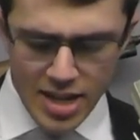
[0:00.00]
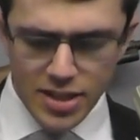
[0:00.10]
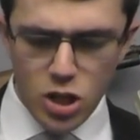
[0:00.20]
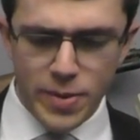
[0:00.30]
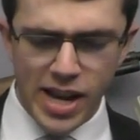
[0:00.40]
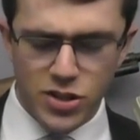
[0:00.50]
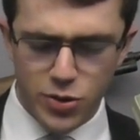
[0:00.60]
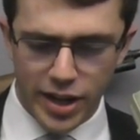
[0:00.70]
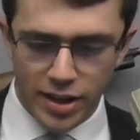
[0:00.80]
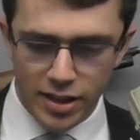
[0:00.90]
is human
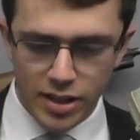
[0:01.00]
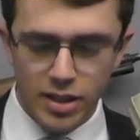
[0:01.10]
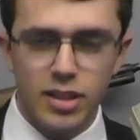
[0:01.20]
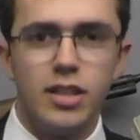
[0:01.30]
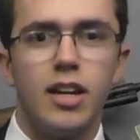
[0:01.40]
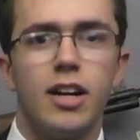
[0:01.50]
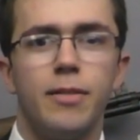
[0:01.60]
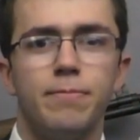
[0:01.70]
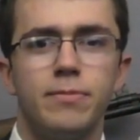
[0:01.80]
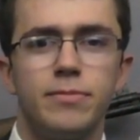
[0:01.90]
history.
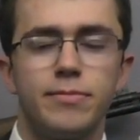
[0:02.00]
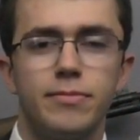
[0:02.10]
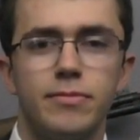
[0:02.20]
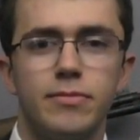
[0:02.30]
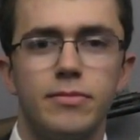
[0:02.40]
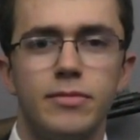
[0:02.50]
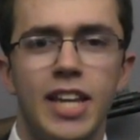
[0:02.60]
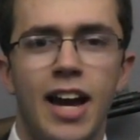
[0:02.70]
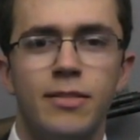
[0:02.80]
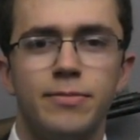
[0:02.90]
Um,
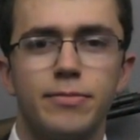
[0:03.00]
yeah.